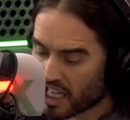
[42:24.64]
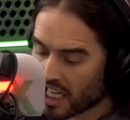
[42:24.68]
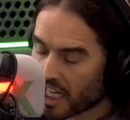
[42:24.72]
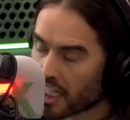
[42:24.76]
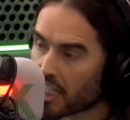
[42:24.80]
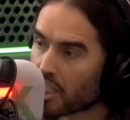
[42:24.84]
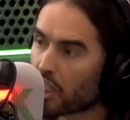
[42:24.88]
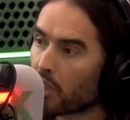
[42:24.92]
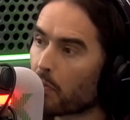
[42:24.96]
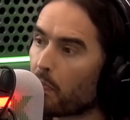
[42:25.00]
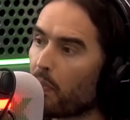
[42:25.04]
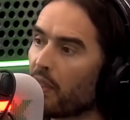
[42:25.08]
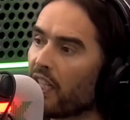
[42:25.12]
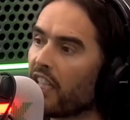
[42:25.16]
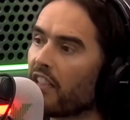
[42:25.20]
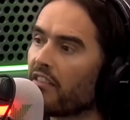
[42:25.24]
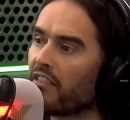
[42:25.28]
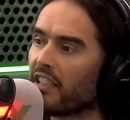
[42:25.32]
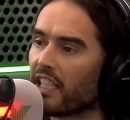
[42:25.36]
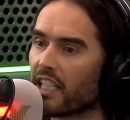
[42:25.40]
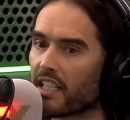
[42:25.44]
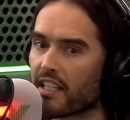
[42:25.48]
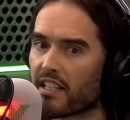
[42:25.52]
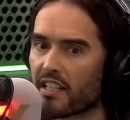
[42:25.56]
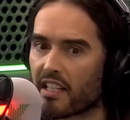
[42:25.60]
The
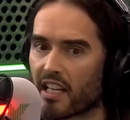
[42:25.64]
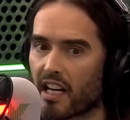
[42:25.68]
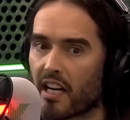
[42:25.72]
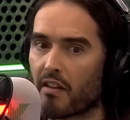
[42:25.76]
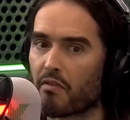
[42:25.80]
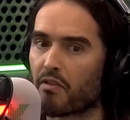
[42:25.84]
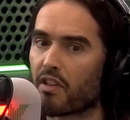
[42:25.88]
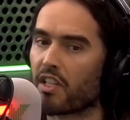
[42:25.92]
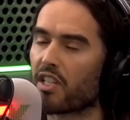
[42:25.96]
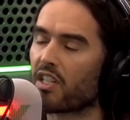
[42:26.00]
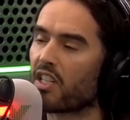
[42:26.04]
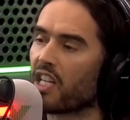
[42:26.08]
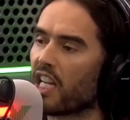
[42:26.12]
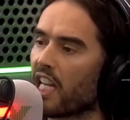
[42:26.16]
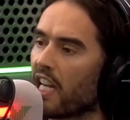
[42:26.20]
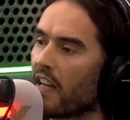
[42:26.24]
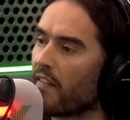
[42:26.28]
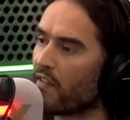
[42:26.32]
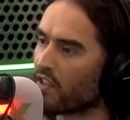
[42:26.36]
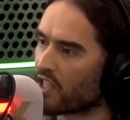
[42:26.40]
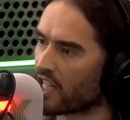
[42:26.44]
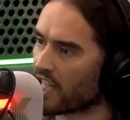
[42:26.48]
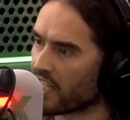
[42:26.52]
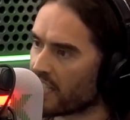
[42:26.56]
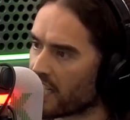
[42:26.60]
experiencer
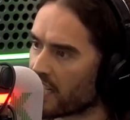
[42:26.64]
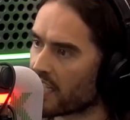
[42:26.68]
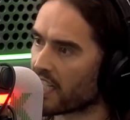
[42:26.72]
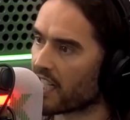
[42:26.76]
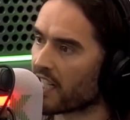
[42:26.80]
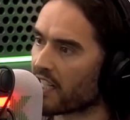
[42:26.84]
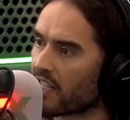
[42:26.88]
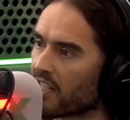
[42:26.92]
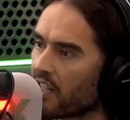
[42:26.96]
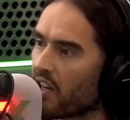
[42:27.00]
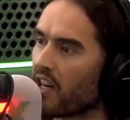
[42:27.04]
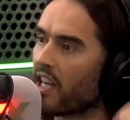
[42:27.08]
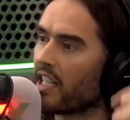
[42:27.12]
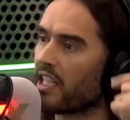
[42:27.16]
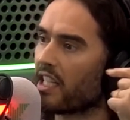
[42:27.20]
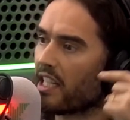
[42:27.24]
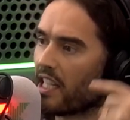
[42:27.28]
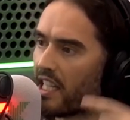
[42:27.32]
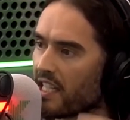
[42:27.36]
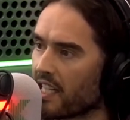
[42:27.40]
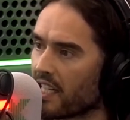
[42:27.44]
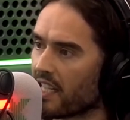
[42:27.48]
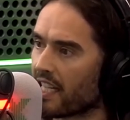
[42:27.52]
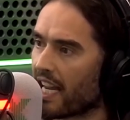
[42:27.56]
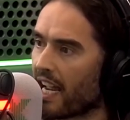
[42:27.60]
receives, this is inside,
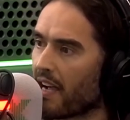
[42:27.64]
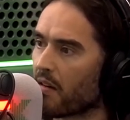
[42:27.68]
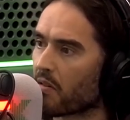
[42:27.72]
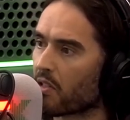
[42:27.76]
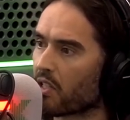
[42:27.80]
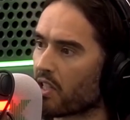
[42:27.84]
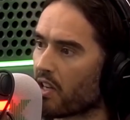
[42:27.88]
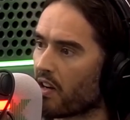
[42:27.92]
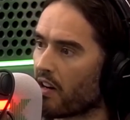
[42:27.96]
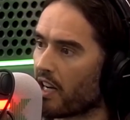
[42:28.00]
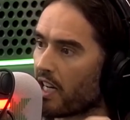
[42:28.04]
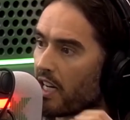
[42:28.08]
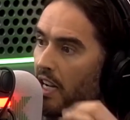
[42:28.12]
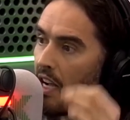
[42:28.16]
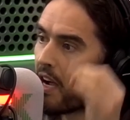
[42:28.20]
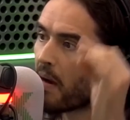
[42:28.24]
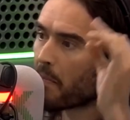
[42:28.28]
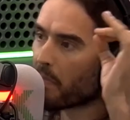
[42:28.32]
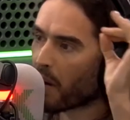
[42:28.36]
this is outside,